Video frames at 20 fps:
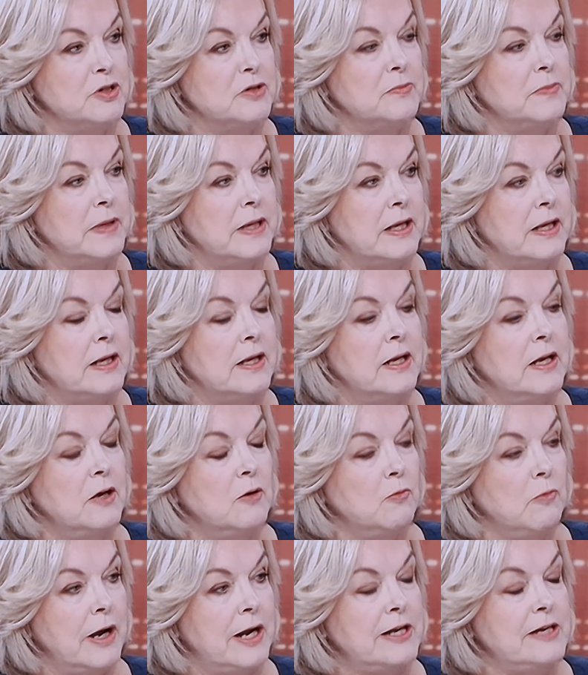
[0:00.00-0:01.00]
to be
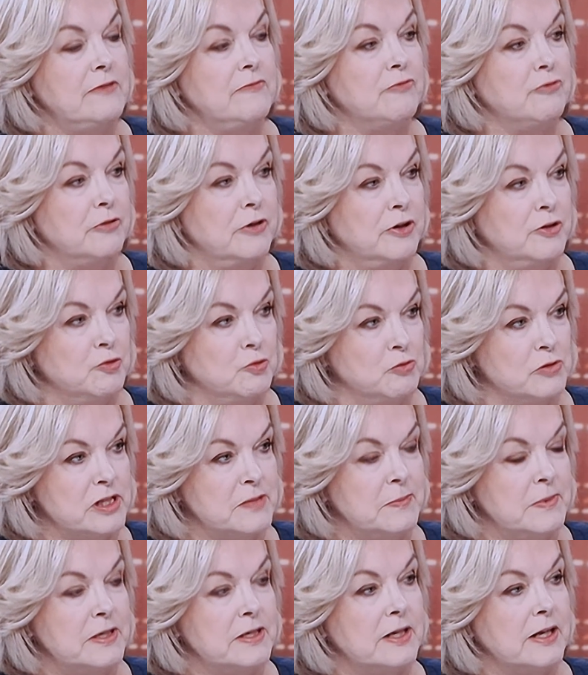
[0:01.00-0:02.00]
waiting for
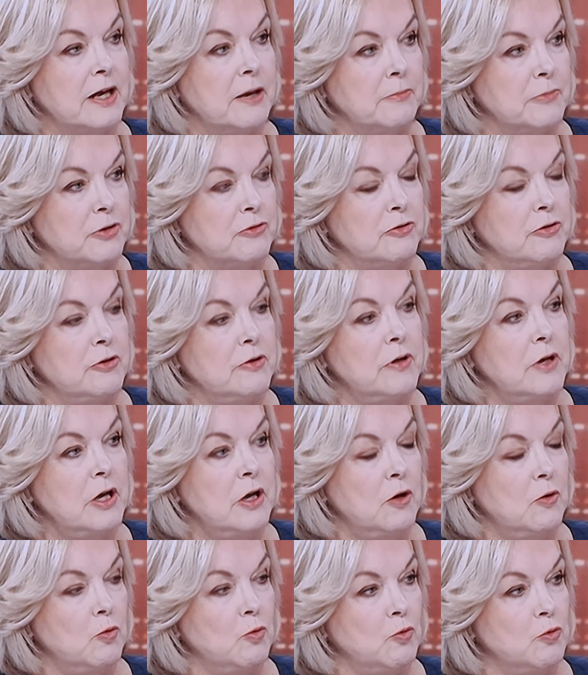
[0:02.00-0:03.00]
endorsement to come through
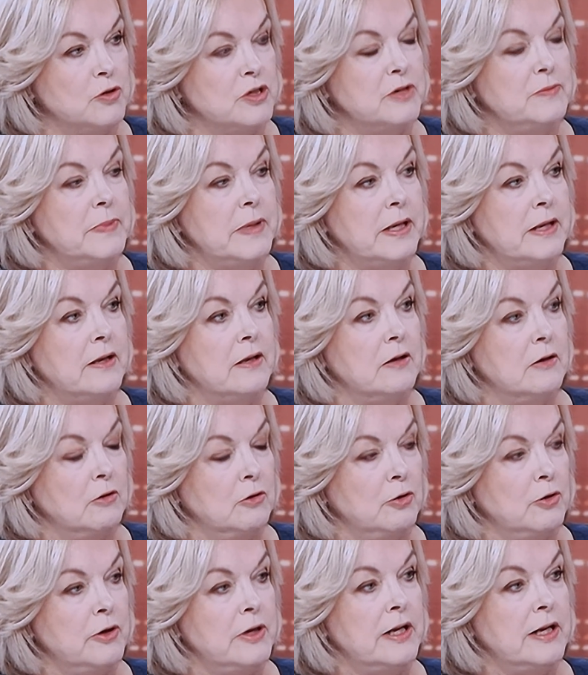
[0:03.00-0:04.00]
or to be
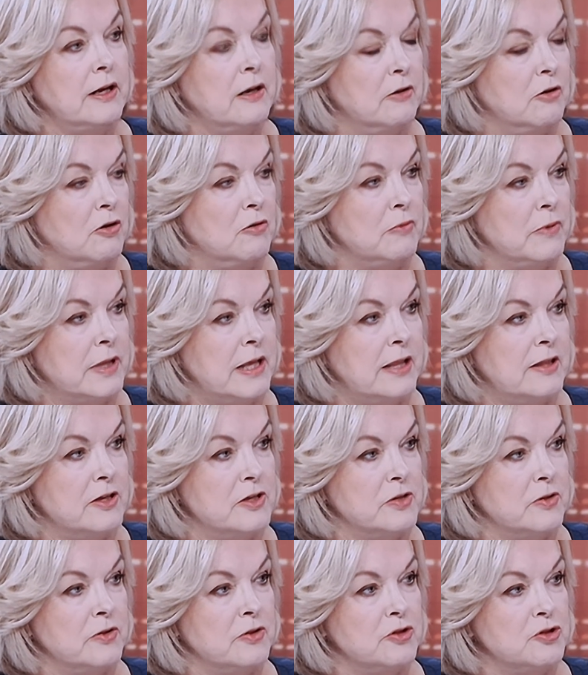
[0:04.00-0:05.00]
learning along with
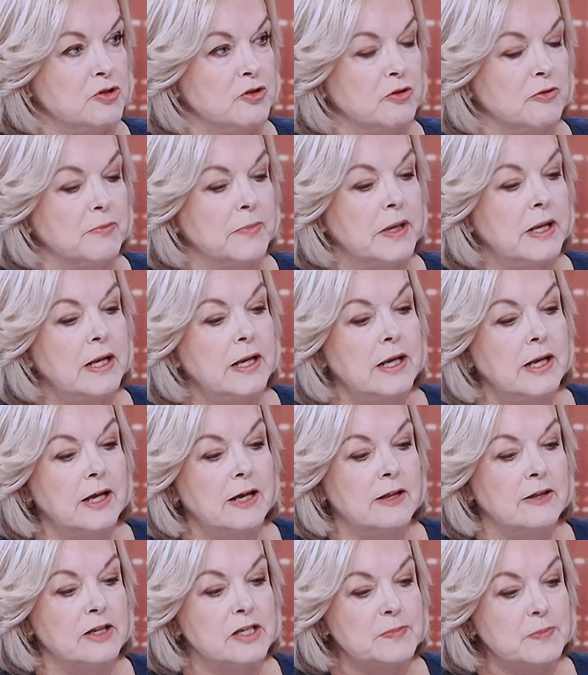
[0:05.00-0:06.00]
others on the job.
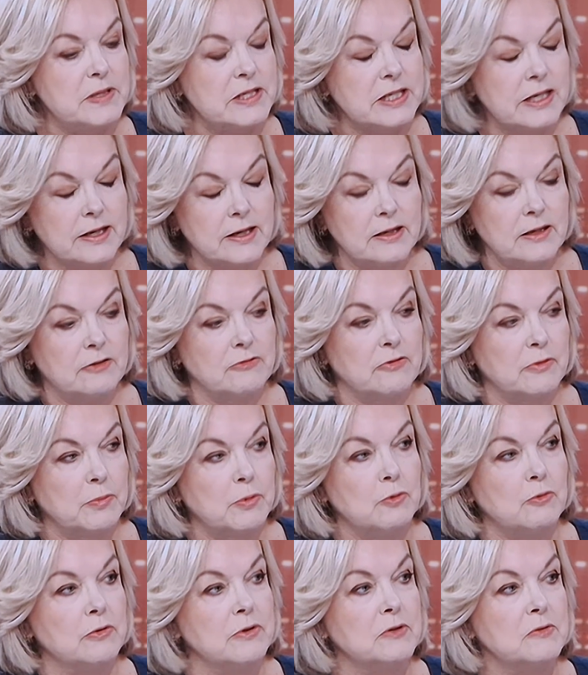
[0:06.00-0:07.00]
In this particular
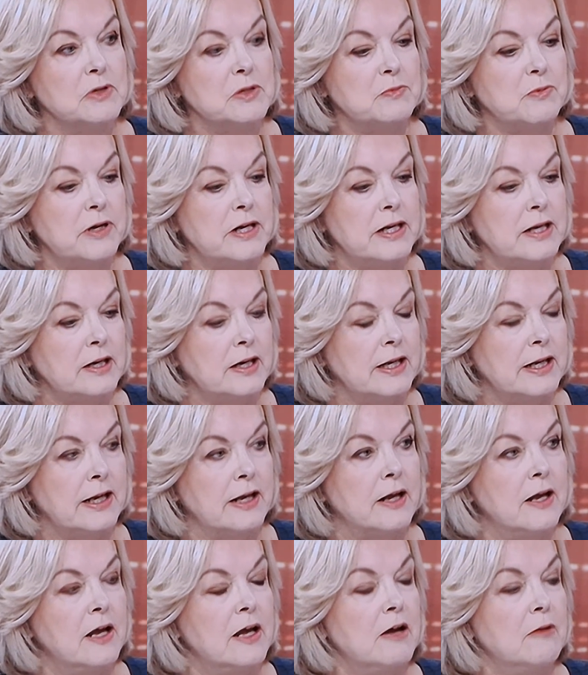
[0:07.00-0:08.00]
report, it was pretty
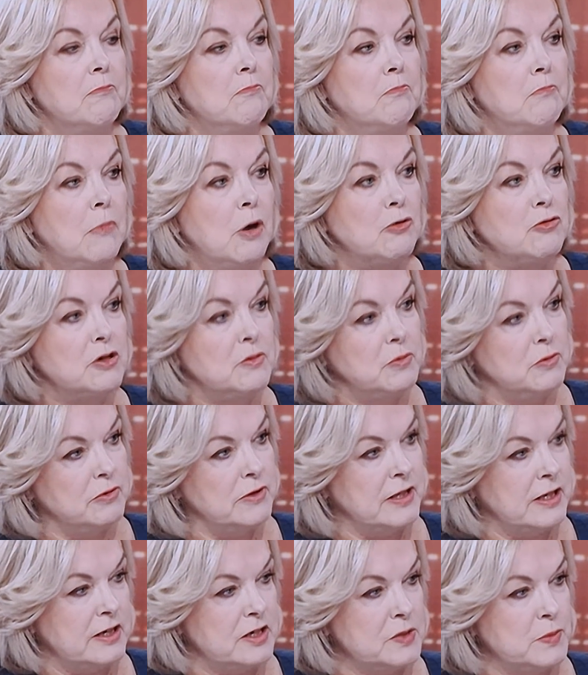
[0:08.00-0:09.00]
clear multiple
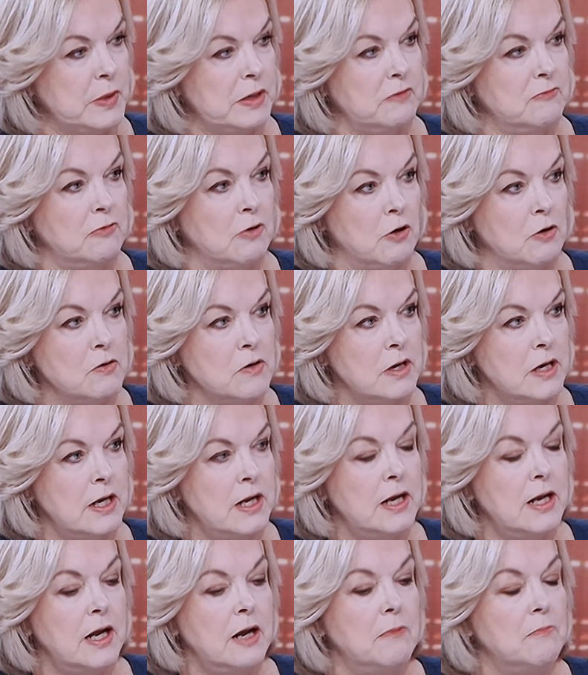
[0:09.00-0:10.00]
things went wrong,
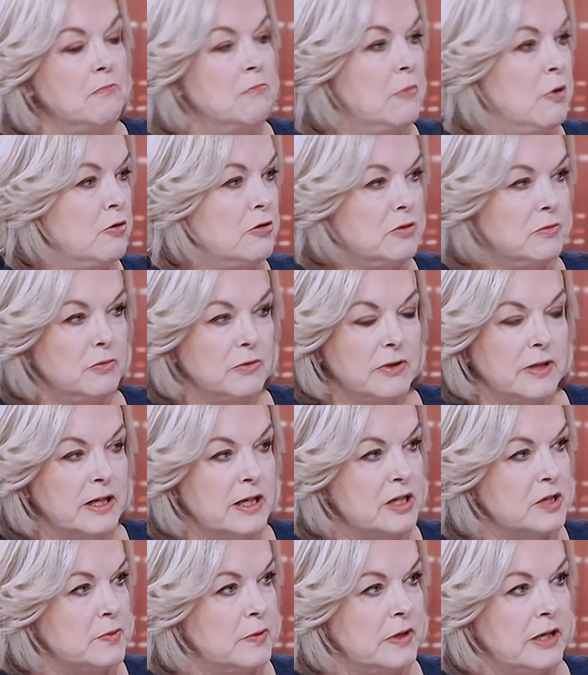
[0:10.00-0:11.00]
multiple
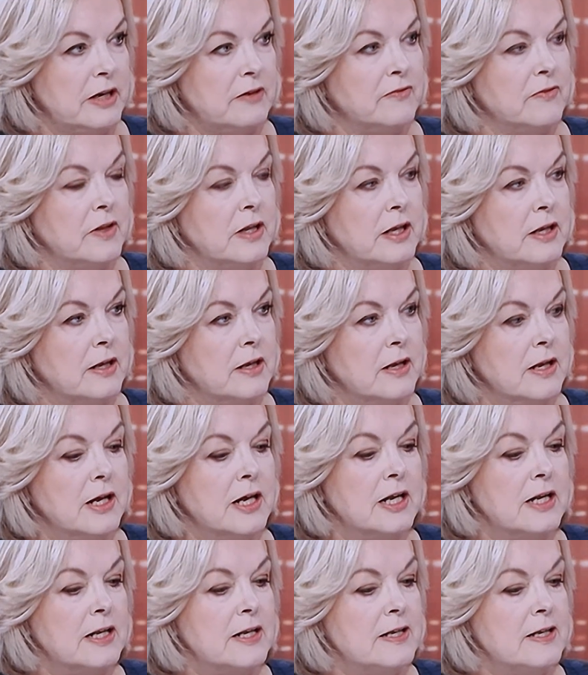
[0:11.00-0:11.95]
things were left there. It